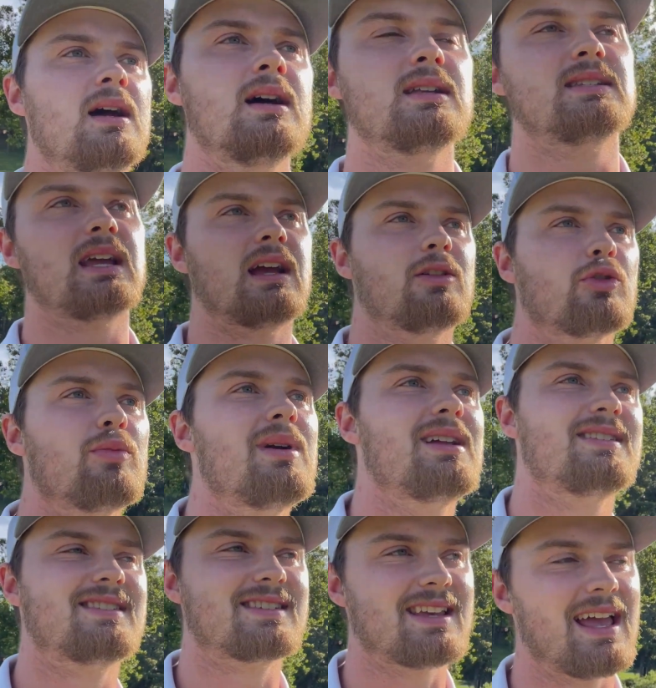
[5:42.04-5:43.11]

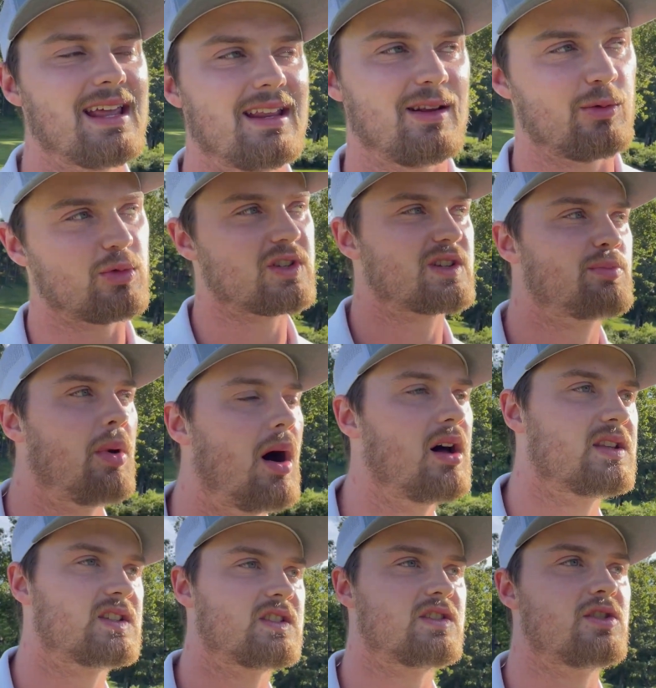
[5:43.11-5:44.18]
Taylormade said in
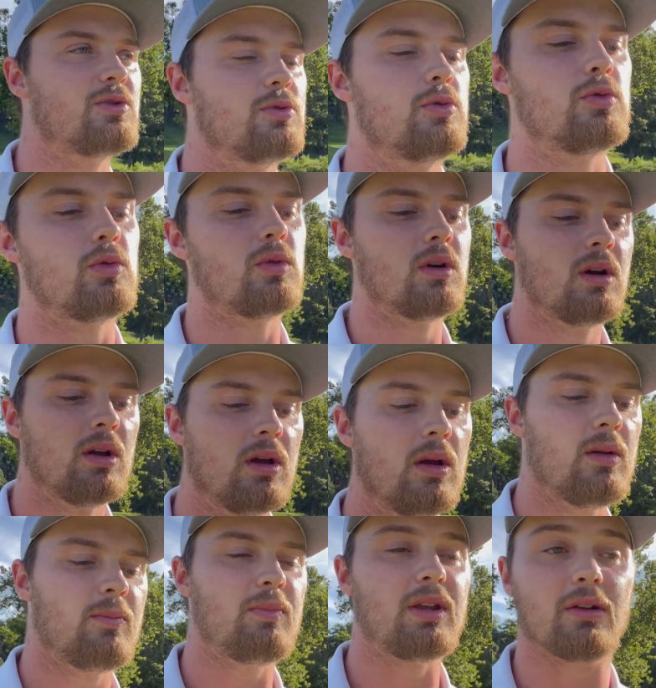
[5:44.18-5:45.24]
response to
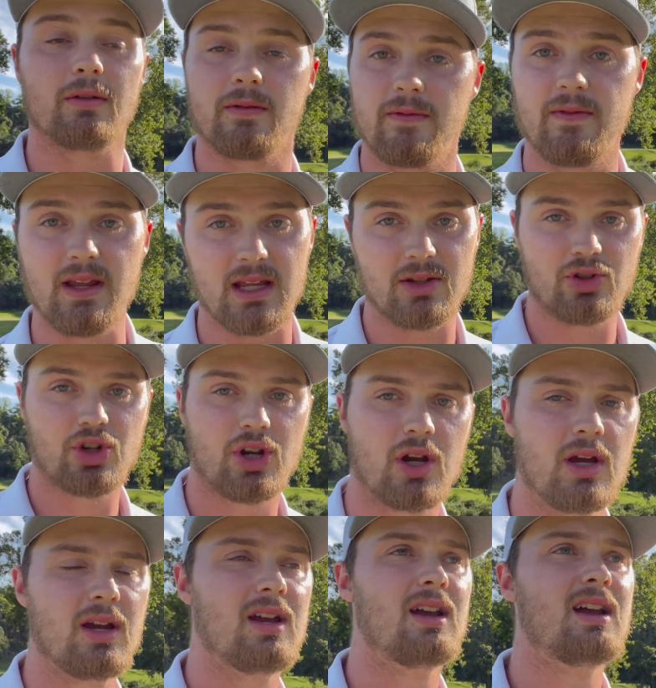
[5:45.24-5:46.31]
Peter Finch
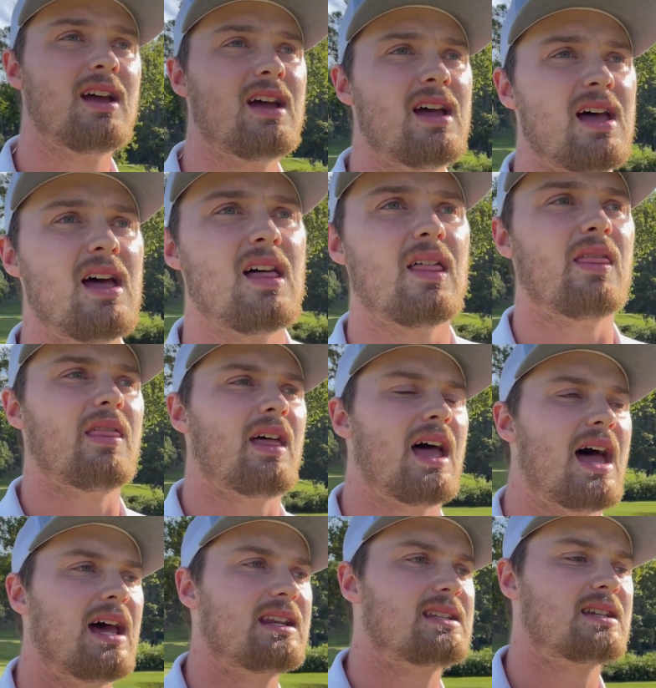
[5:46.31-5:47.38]

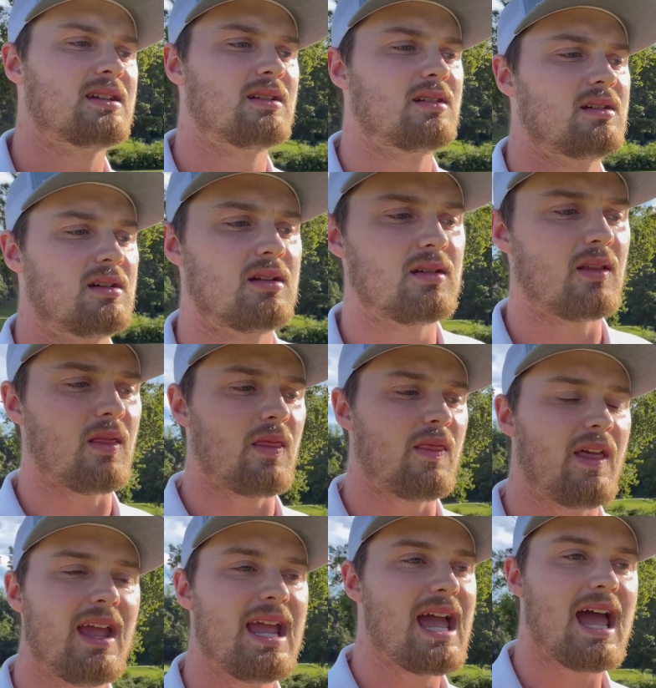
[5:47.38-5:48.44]
that
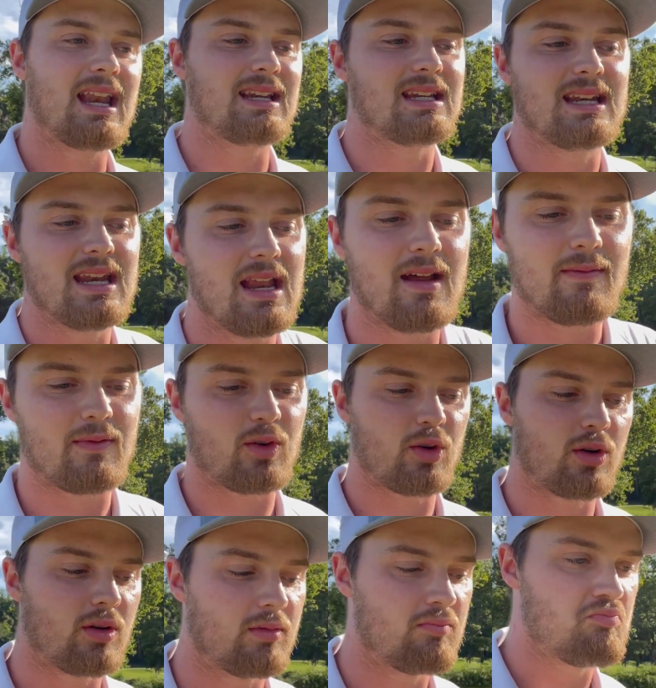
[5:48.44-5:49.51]
they had
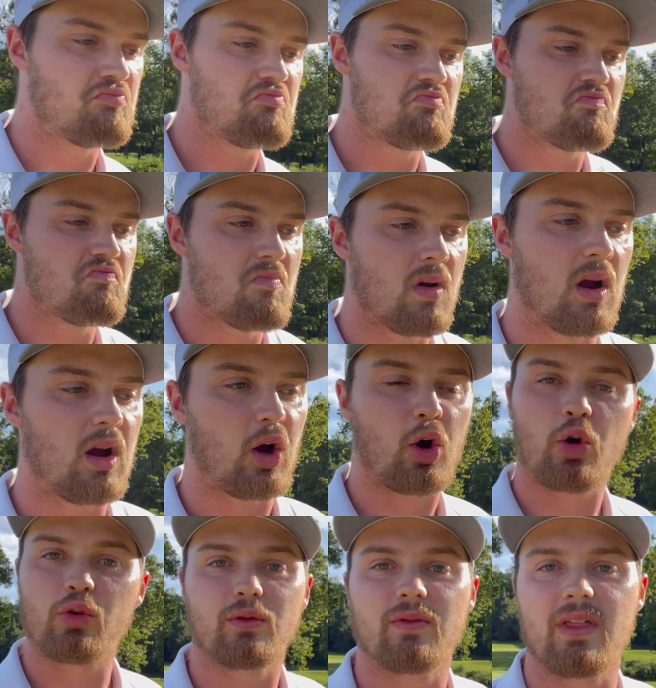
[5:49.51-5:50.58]
never
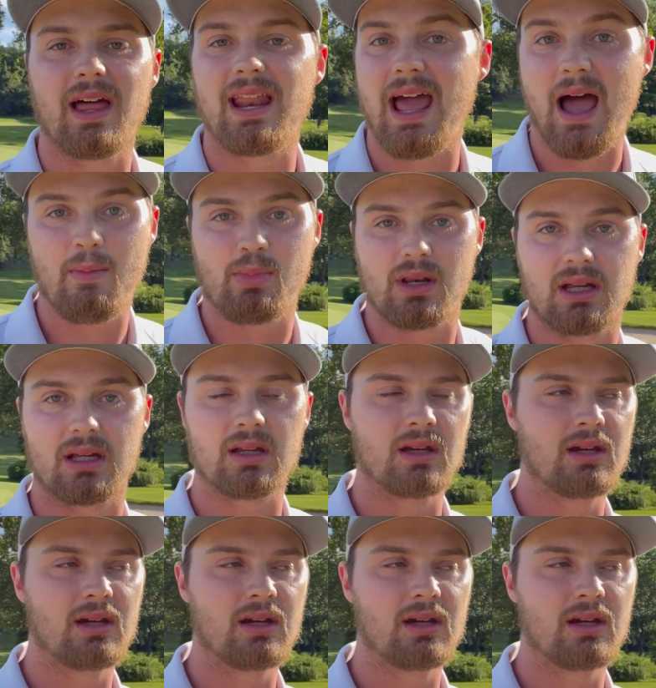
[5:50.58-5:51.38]
heard of that happening.